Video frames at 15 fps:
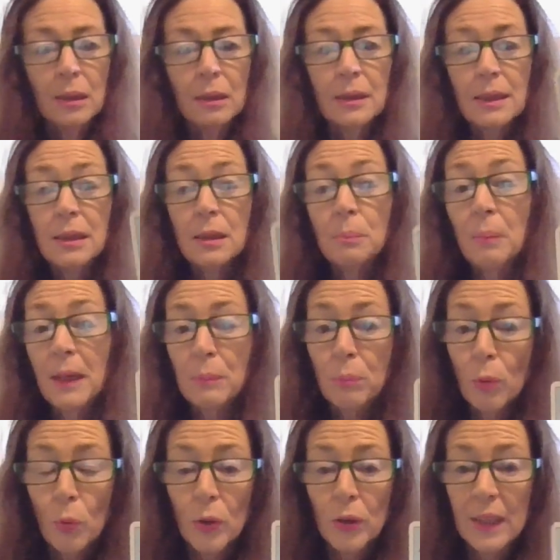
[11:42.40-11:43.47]
This is
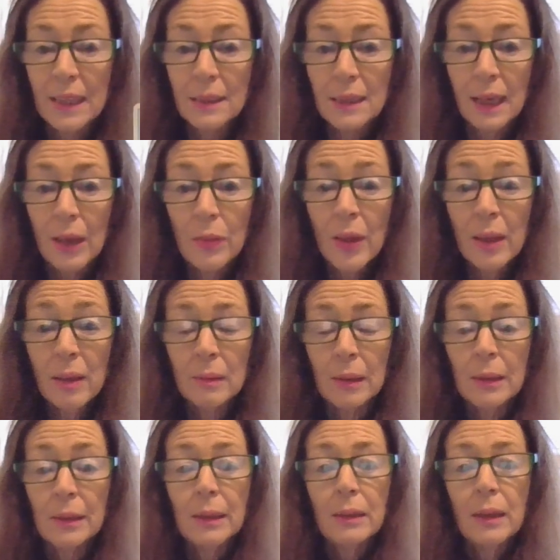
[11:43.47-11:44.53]
people working together,
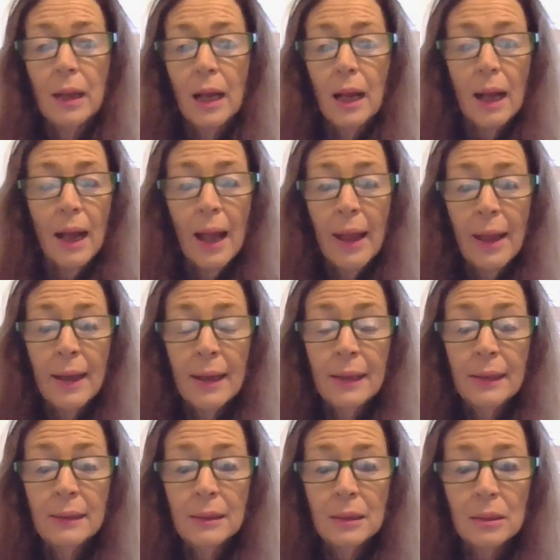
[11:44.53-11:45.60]

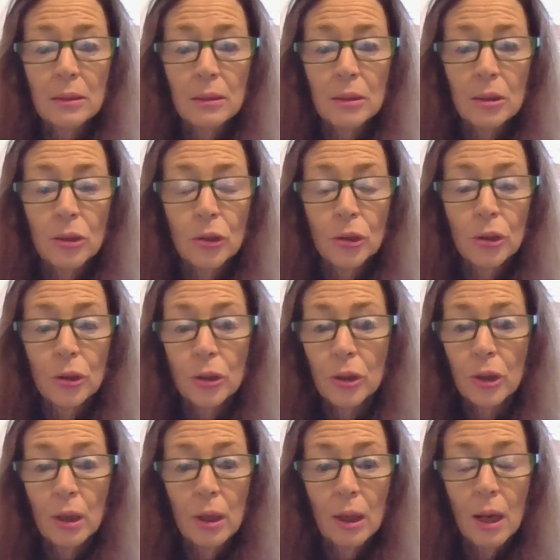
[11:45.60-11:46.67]
and
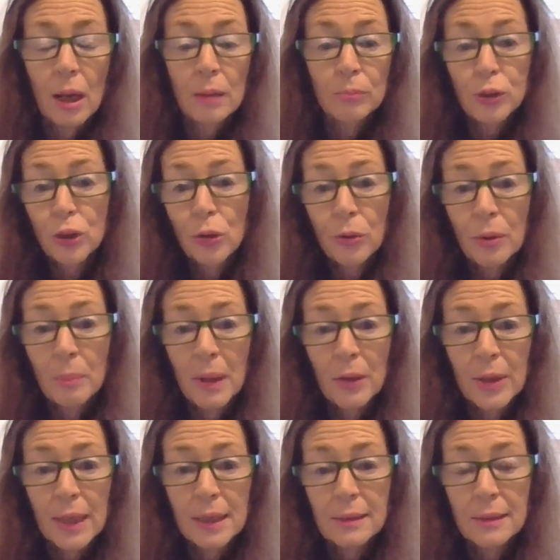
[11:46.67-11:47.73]
I'm sure
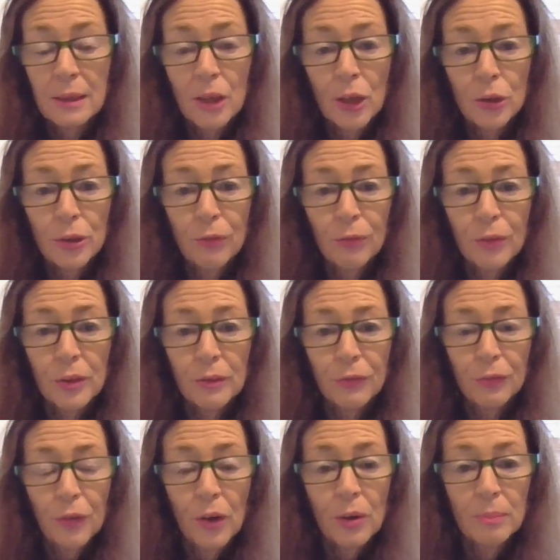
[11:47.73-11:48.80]
Americans are no different
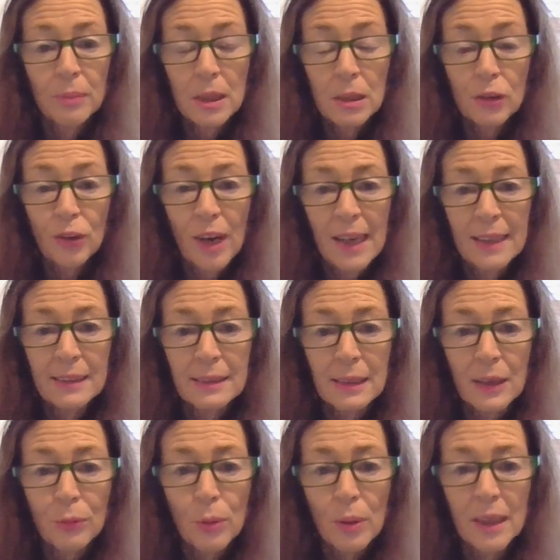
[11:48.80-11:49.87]
from Australians and
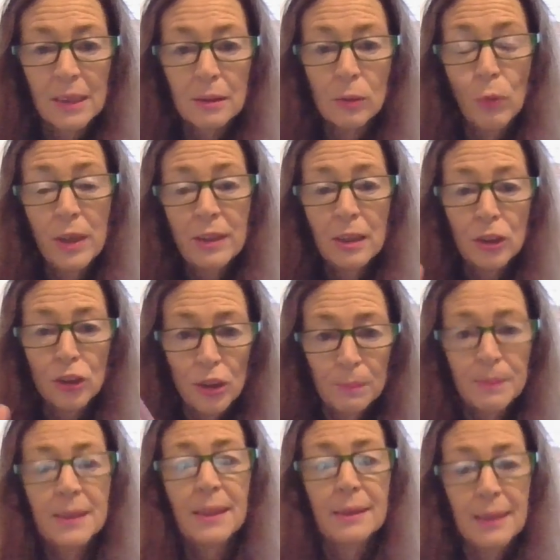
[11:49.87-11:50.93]
everyone else. When the
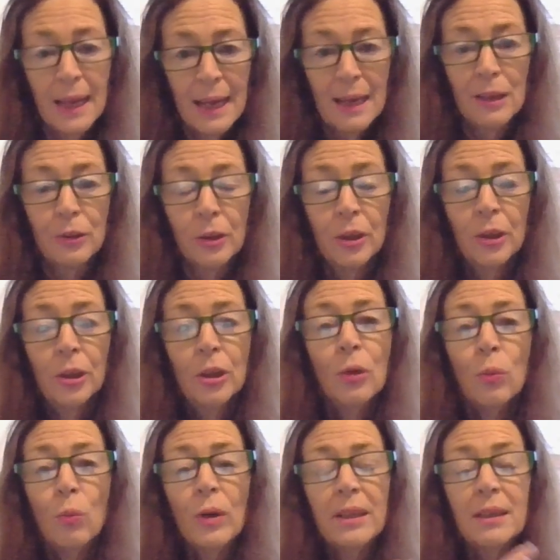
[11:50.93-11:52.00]
chips are down,
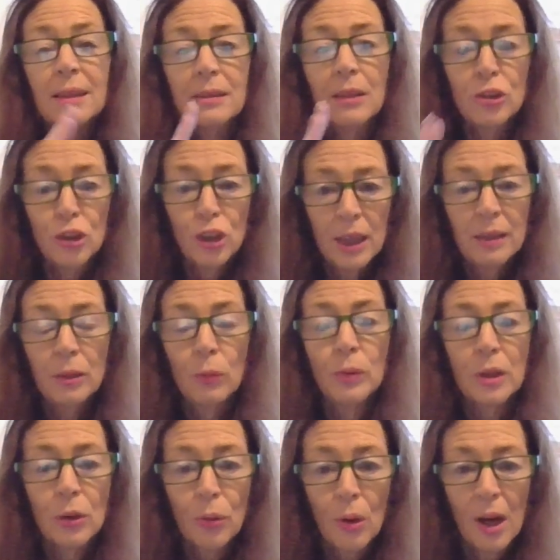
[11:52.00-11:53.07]
when there's a
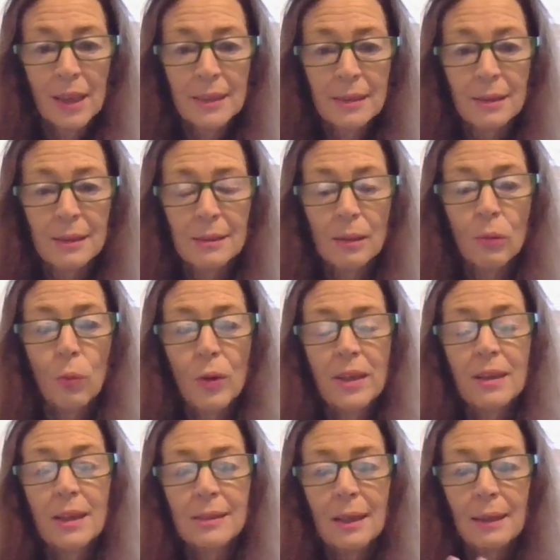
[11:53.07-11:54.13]
genuine crisis,
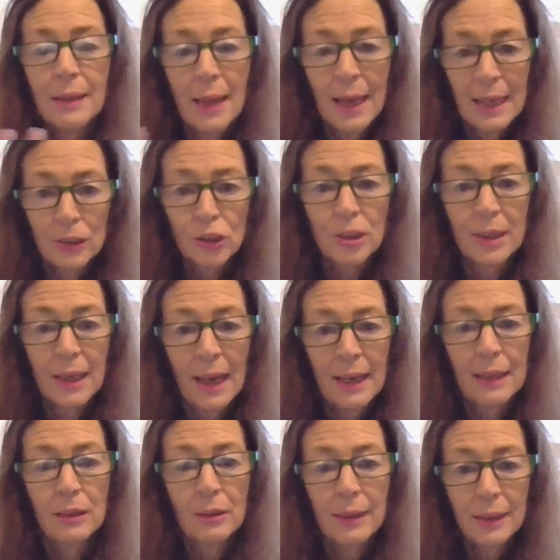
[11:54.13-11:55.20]
when there's a
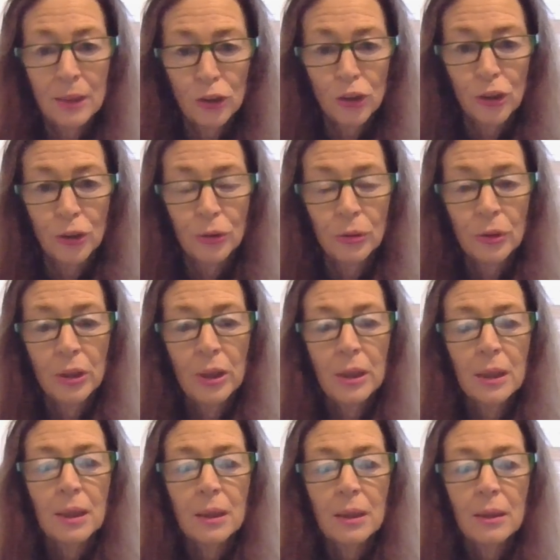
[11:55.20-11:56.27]
large-scale issue,
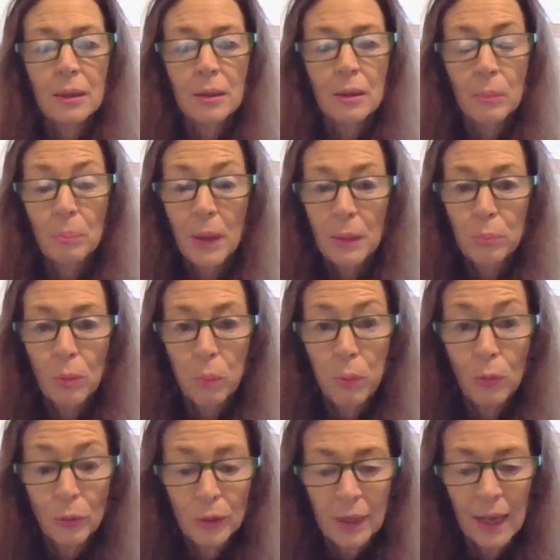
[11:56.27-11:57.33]
people
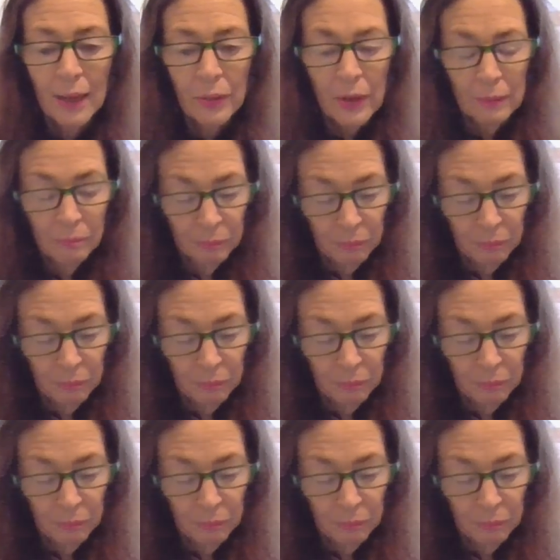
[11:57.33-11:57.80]
pull together.